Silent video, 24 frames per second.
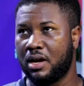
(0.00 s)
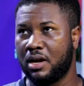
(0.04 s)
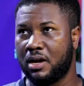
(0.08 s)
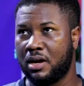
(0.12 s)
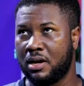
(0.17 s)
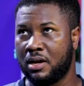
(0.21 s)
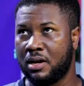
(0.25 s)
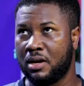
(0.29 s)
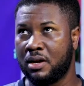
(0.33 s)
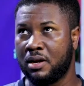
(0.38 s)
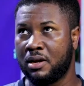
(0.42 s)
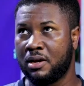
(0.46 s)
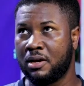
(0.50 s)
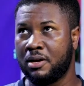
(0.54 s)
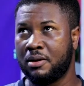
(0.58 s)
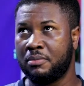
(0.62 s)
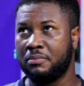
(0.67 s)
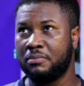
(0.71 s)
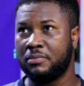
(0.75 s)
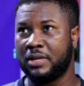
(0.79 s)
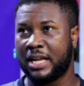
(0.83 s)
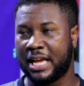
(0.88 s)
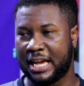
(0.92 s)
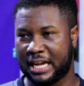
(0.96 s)

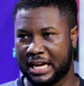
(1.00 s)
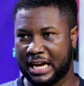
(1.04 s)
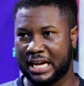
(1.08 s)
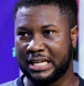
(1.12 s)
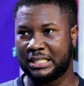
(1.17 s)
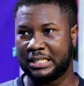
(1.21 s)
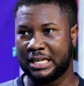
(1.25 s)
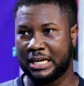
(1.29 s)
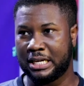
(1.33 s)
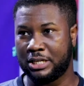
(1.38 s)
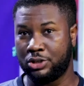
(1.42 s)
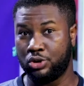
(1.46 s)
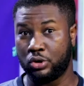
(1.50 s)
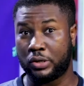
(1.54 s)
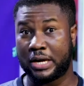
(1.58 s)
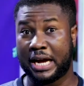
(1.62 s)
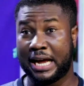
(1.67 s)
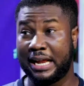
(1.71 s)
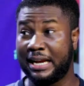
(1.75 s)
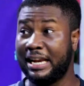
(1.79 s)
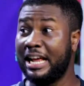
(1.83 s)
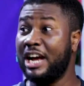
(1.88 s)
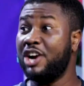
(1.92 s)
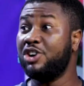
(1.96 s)
Like I said, you
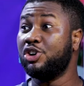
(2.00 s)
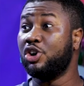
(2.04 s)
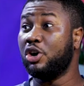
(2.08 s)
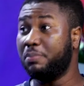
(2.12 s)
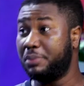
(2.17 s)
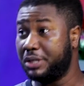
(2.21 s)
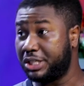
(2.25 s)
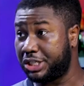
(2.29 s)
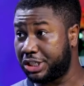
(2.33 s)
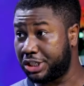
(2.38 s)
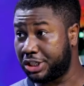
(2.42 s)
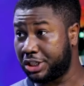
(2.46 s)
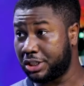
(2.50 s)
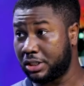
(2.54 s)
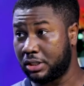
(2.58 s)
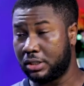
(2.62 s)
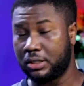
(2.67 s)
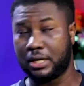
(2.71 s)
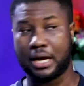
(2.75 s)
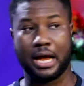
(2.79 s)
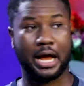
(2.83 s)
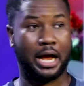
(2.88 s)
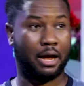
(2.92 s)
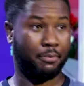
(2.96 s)
can learn rubbish
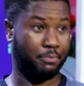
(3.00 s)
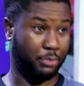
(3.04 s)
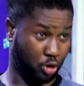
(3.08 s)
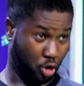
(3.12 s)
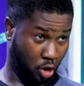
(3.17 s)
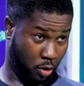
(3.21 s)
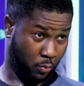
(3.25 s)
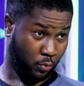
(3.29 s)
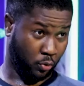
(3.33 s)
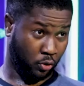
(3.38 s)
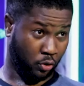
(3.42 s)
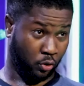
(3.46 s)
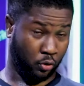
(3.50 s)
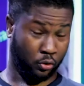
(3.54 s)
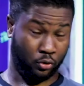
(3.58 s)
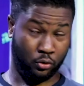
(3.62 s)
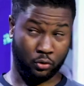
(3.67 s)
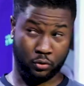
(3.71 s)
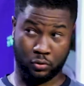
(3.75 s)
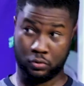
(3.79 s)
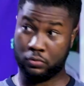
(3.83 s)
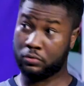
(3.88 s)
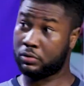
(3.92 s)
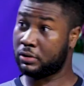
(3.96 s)
and become
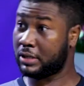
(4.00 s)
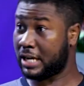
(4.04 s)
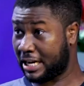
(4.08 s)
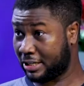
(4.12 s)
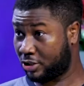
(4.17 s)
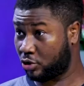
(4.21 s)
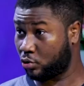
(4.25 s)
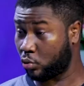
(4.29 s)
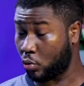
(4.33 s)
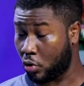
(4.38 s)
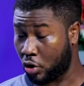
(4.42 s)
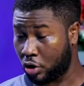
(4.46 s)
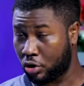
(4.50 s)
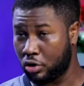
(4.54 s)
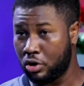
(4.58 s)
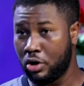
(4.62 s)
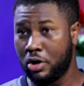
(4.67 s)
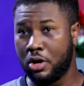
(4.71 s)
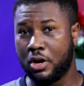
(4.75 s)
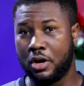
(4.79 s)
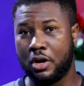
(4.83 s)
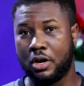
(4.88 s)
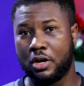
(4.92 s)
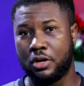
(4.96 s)
olodo. That's one.
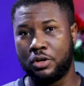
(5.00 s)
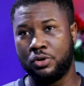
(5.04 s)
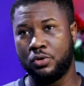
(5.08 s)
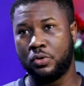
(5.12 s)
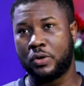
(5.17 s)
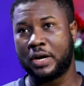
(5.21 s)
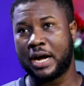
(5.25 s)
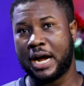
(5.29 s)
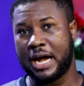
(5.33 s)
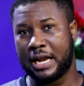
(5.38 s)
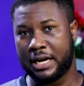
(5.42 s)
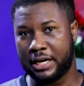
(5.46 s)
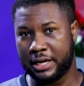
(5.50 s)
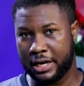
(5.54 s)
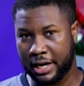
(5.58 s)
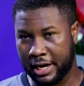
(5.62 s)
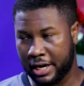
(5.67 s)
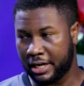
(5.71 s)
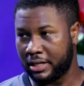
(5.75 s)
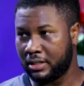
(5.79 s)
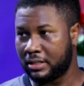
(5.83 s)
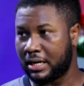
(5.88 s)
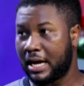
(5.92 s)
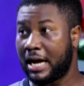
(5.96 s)
You can
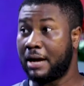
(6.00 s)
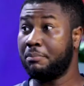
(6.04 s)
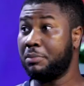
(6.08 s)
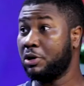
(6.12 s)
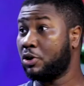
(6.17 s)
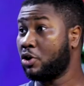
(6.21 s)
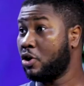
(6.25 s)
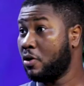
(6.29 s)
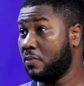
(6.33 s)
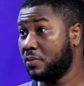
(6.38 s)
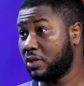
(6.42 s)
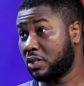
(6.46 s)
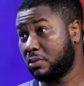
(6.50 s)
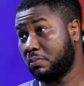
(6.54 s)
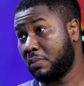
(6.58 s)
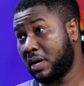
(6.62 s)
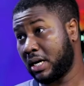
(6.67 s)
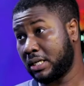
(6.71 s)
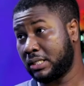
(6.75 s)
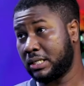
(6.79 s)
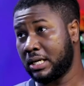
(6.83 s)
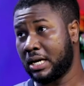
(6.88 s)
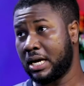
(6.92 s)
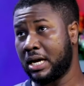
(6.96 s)
learn and become
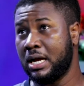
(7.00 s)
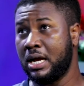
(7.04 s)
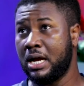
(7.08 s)
smarter.